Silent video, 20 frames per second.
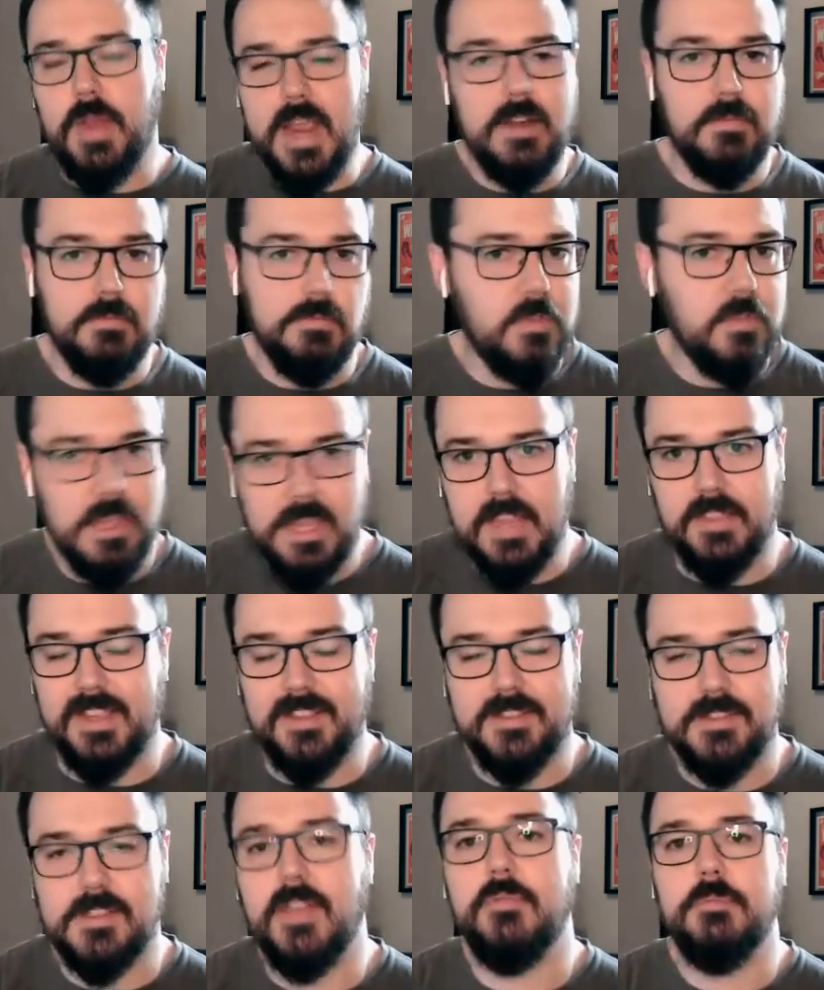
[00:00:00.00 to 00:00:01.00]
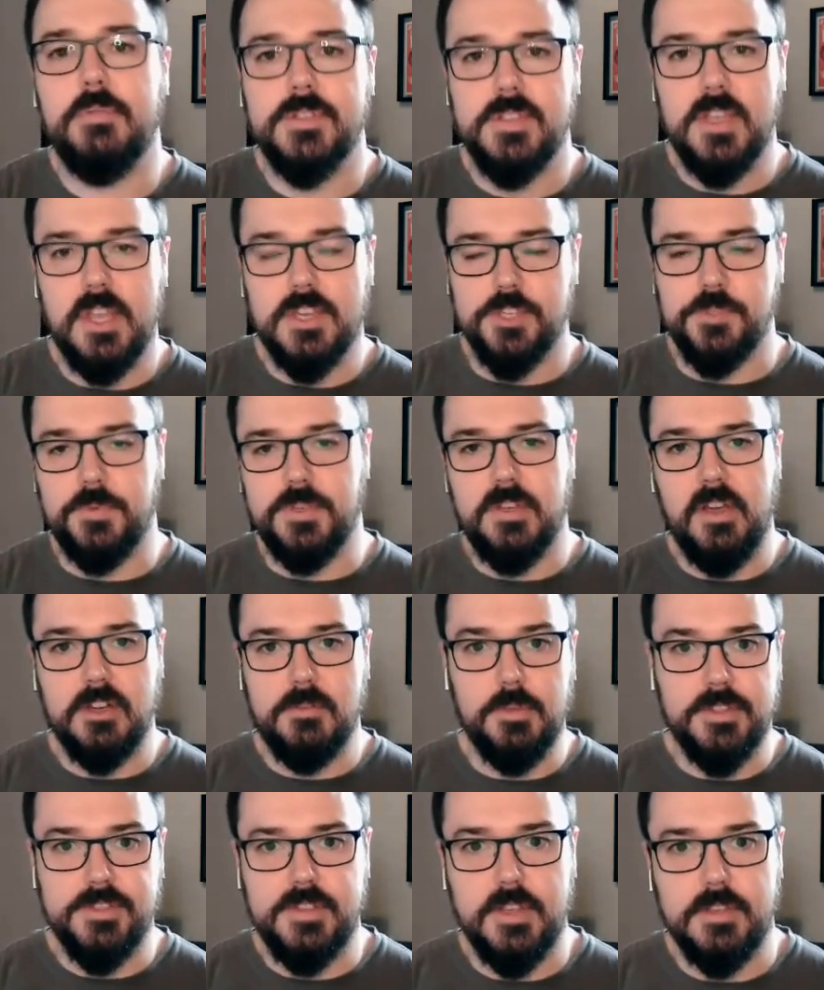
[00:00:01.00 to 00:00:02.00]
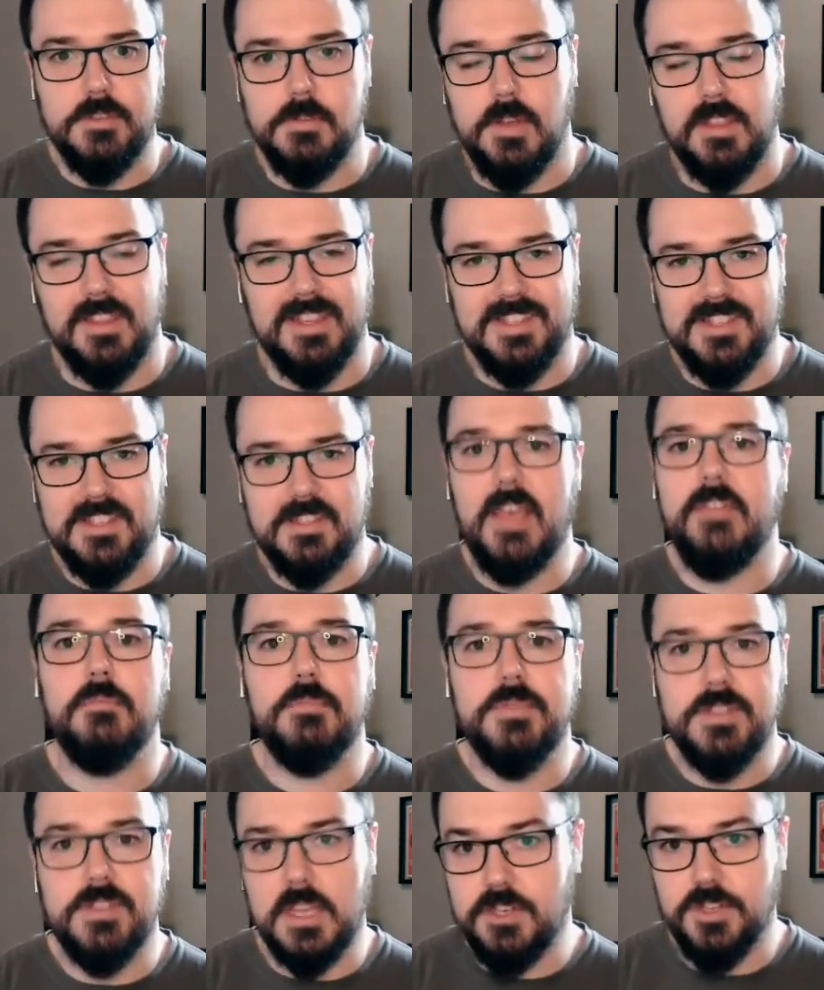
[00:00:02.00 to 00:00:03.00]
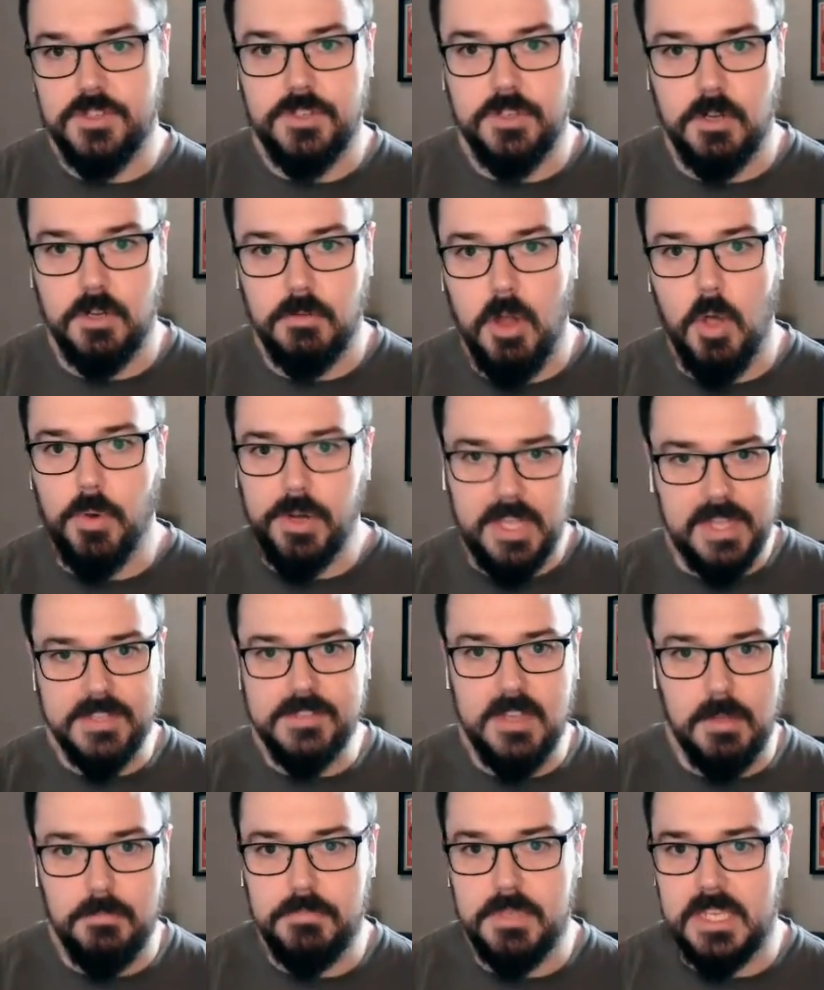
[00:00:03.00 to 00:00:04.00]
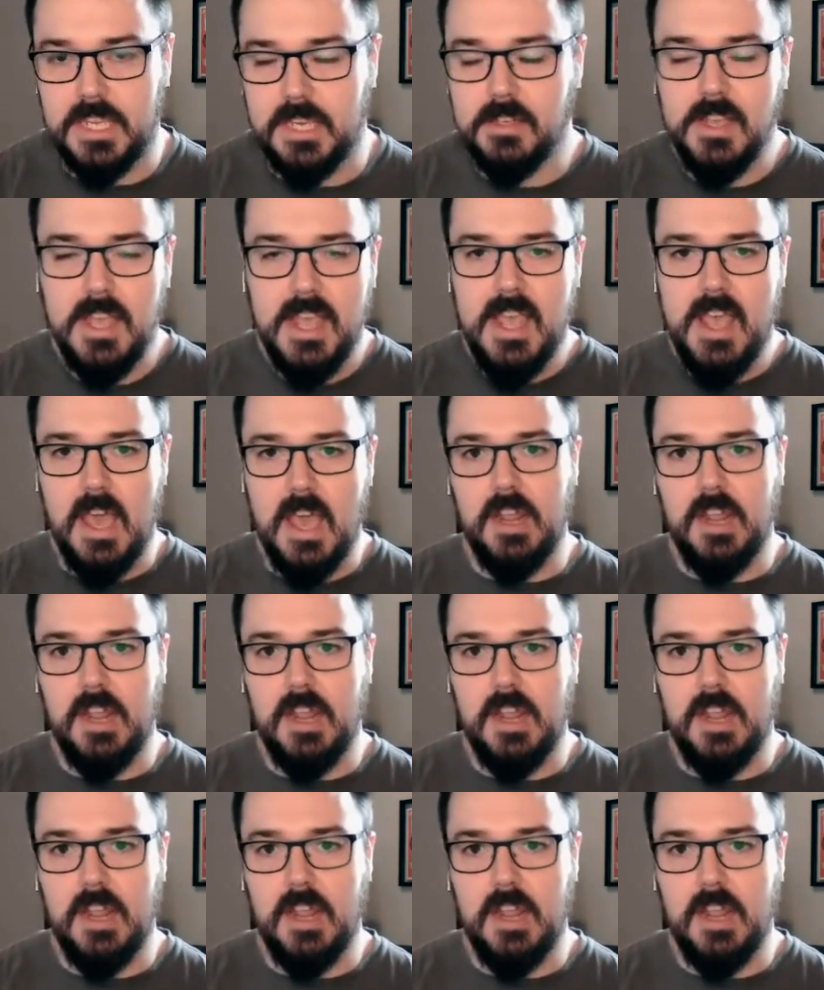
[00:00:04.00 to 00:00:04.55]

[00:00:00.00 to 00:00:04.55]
ran, again, like seven possessions. We talked about this yesterday, like seven possessions in a row against Embiid.